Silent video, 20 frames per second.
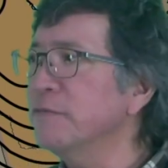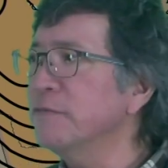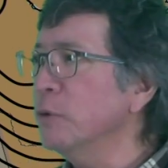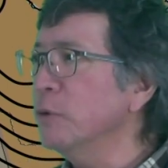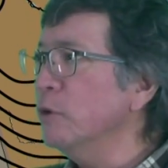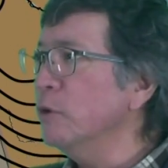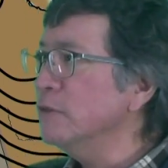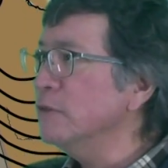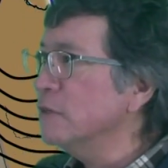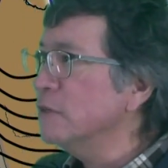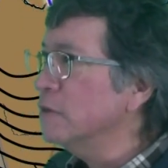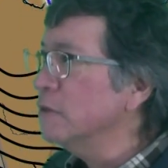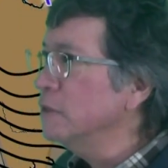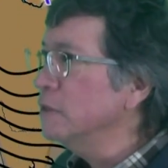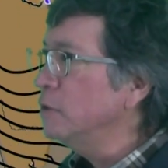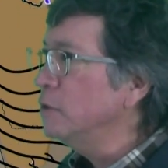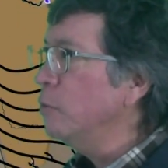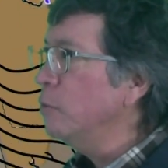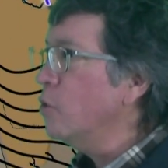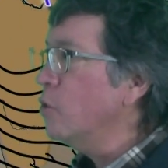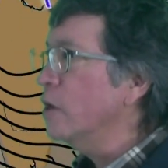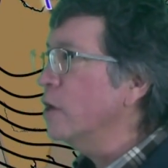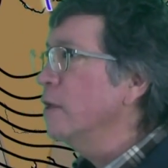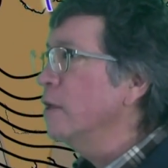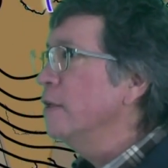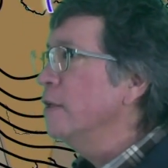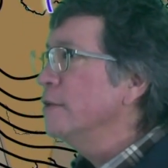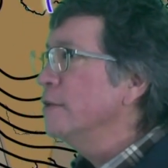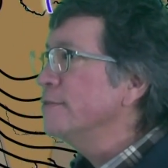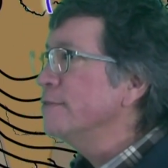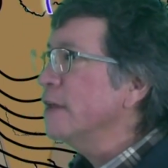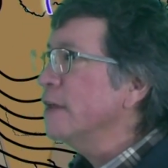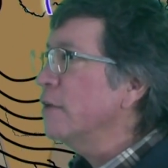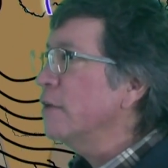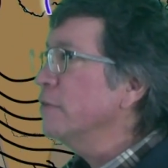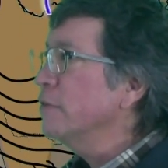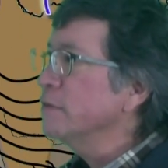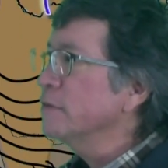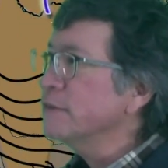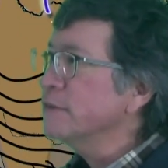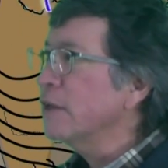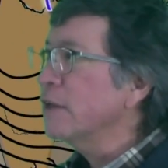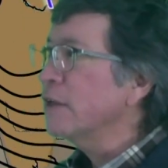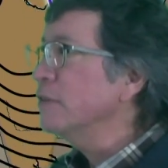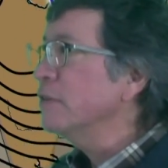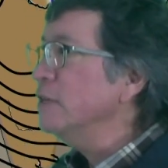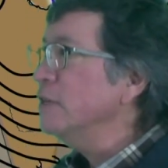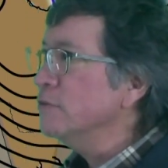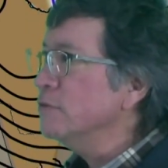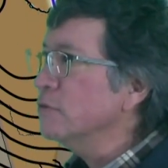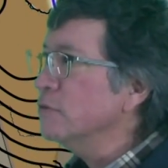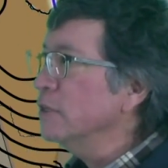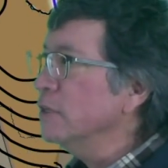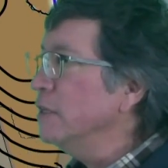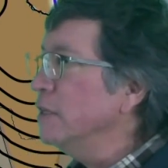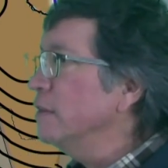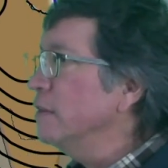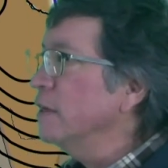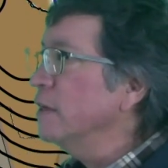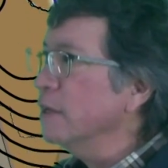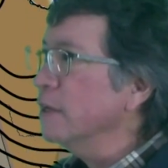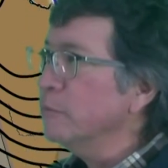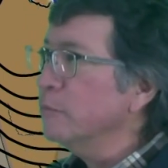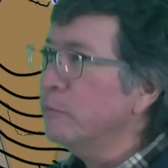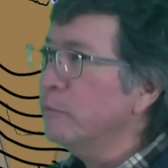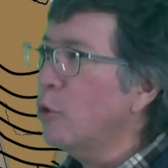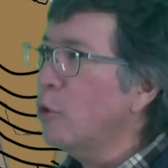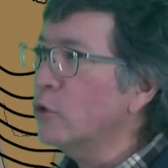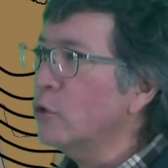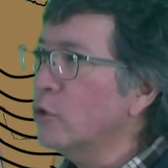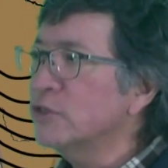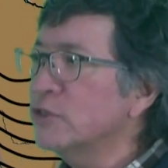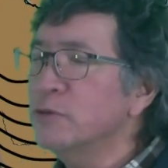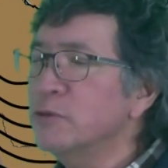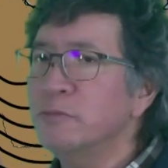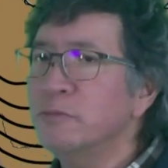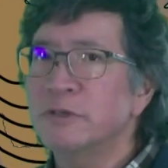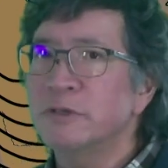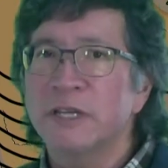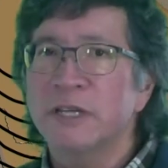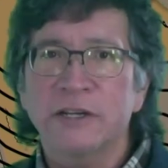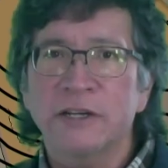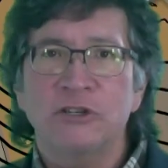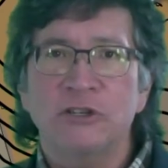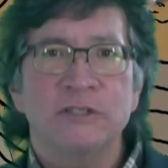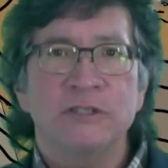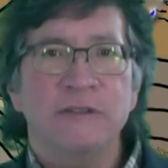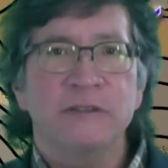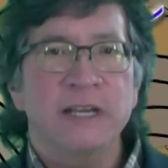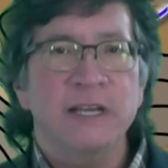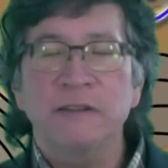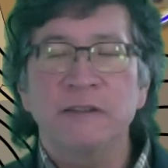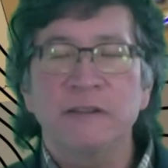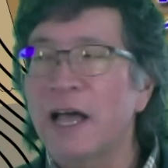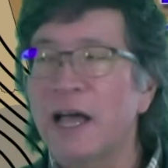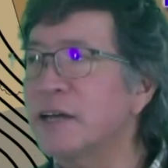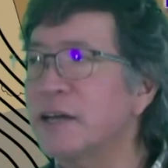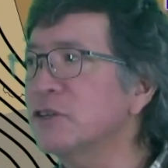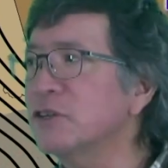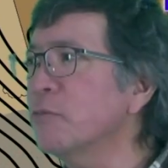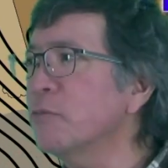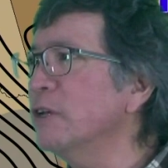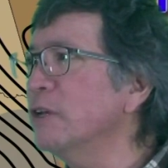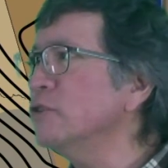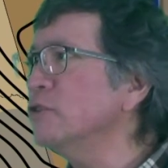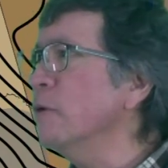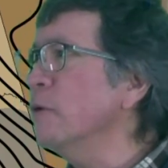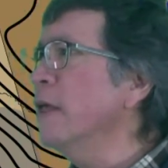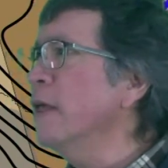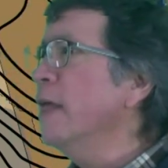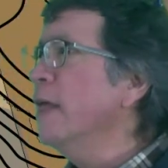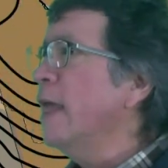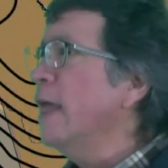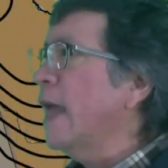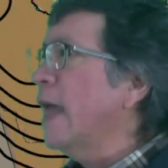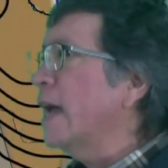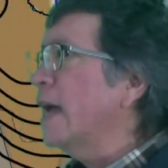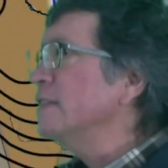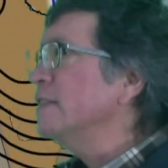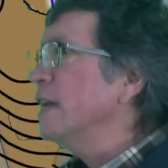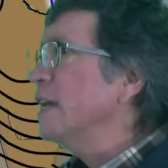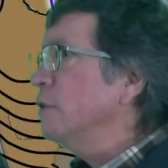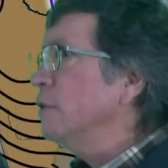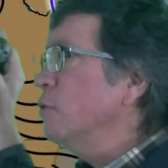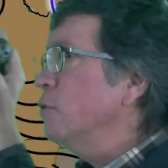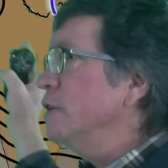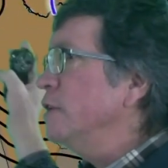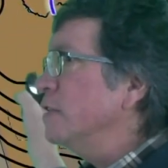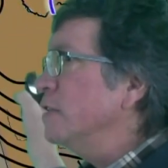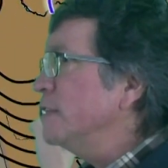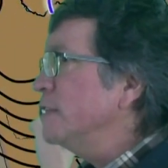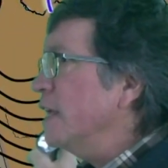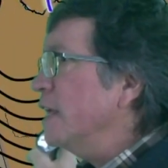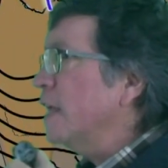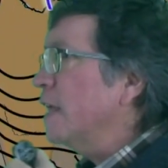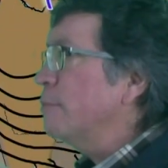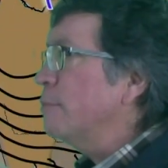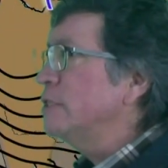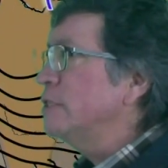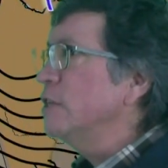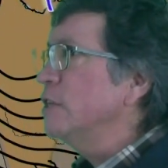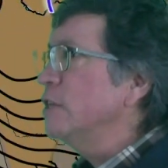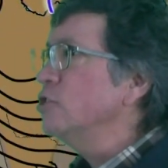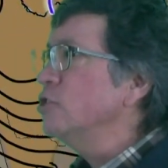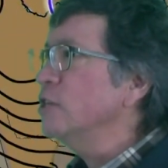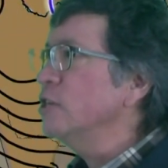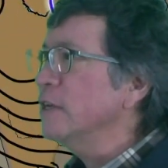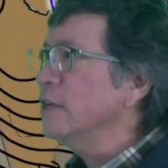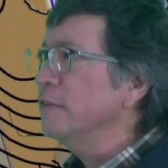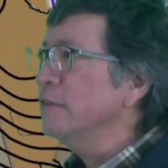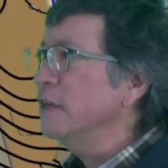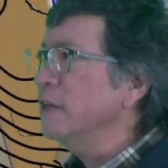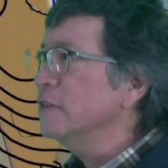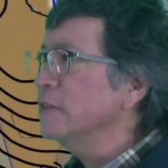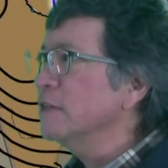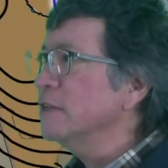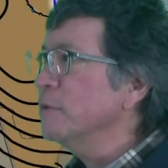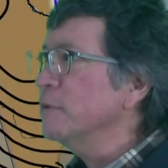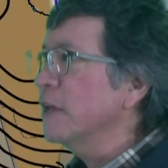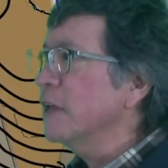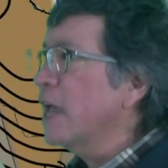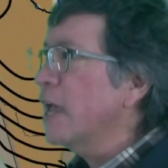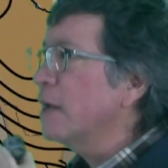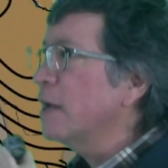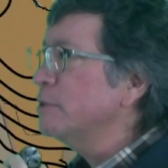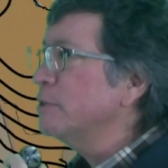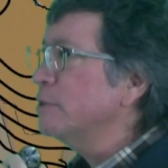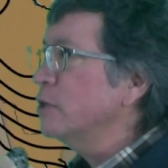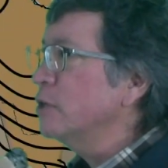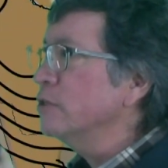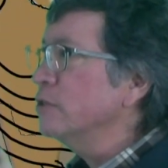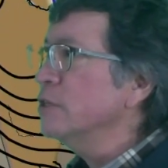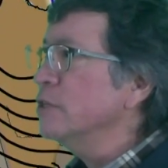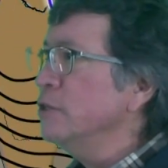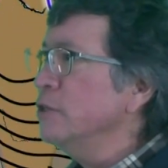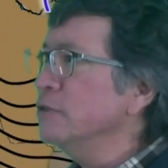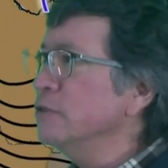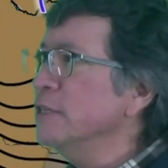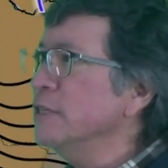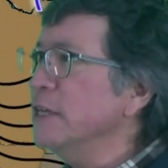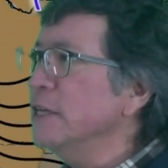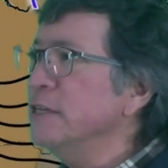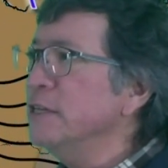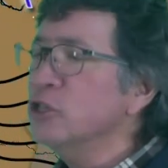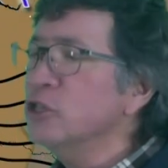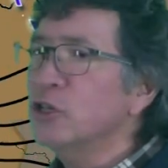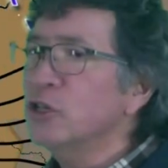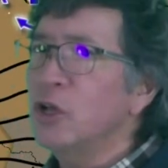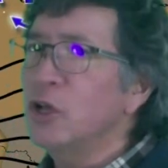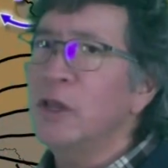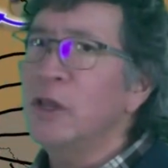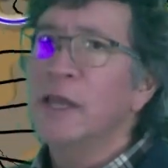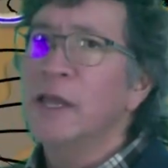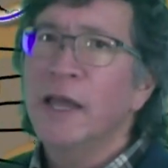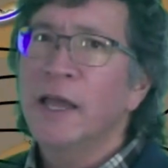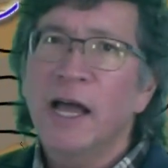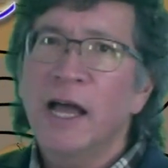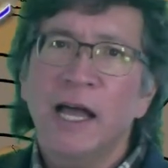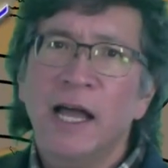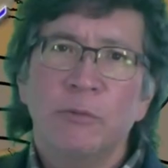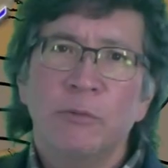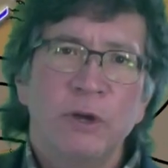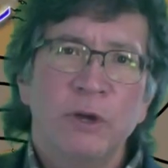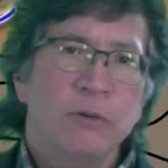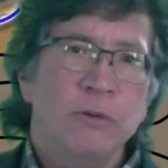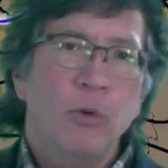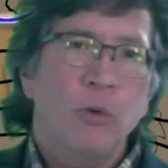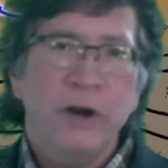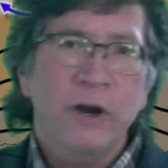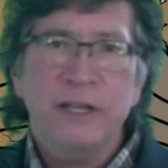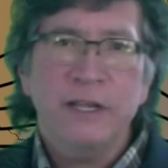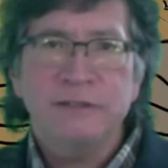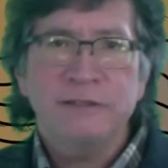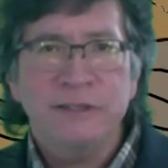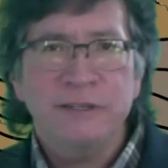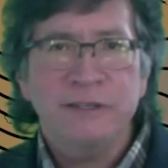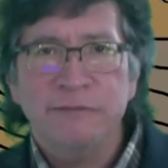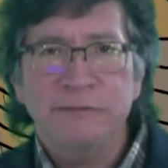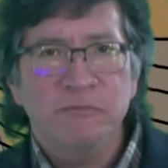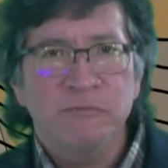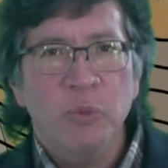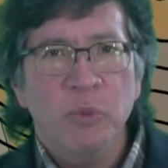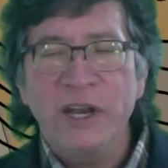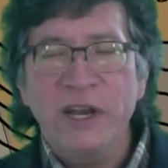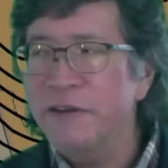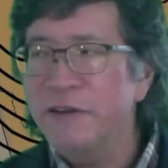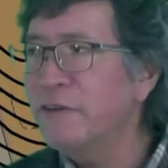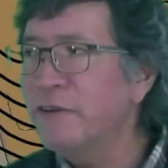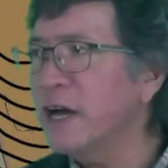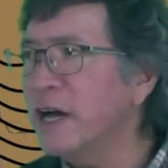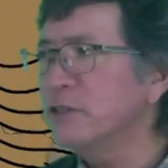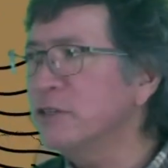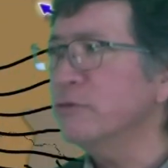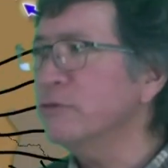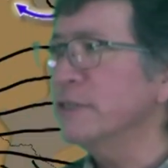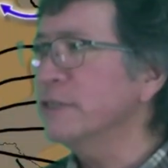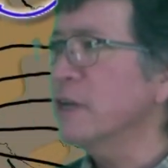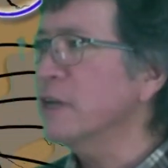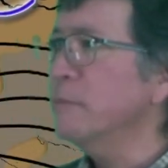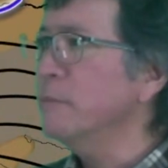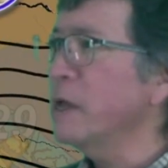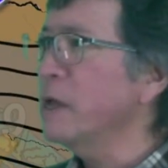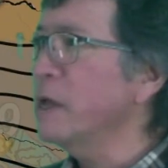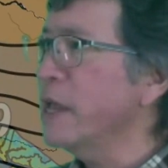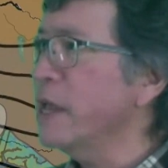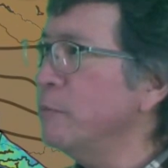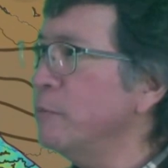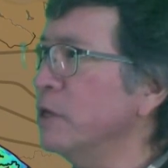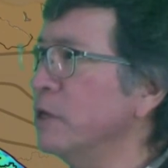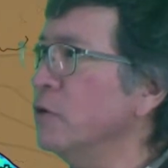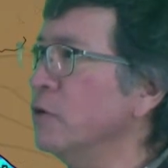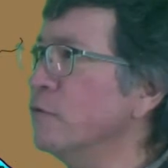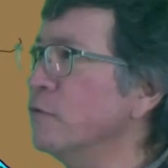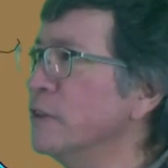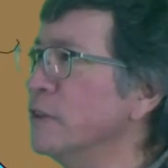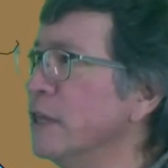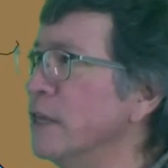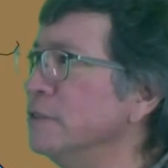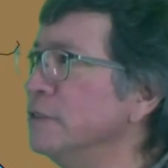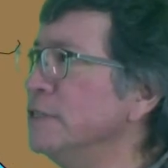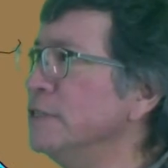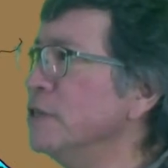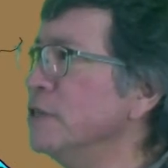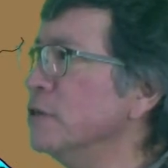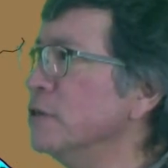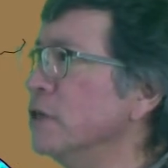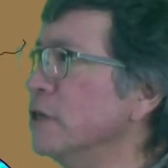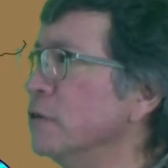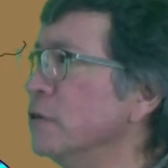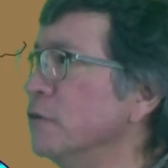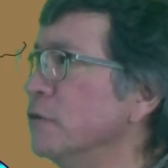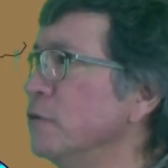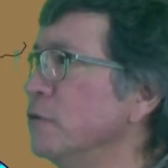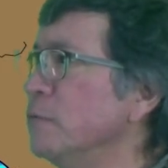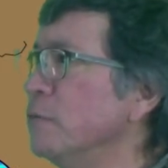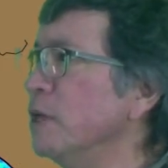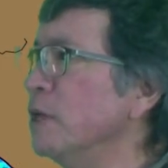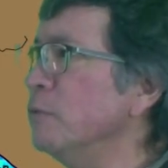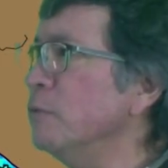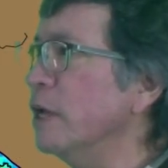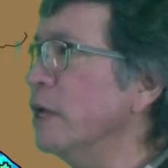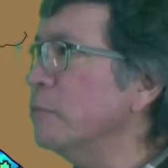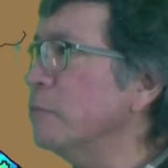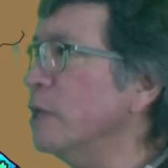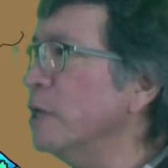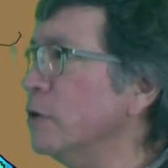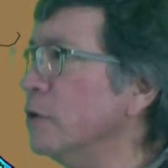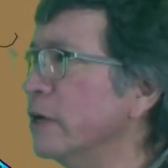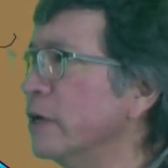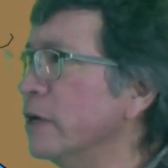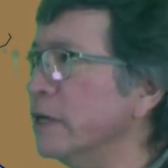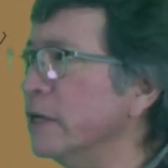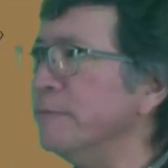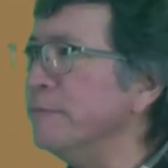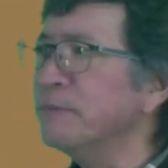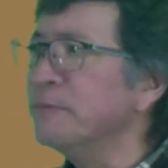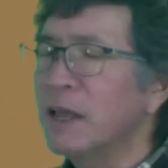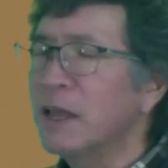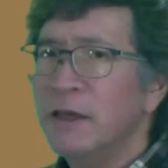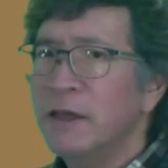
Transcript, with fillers: If the winds are a little more south southeasterly, then it pours through sections of the Alaska range. So as that low does take that position, I think some of the gaps, you will see additional high wind warnings and wind advisories coming up here for the interior through the midweek period.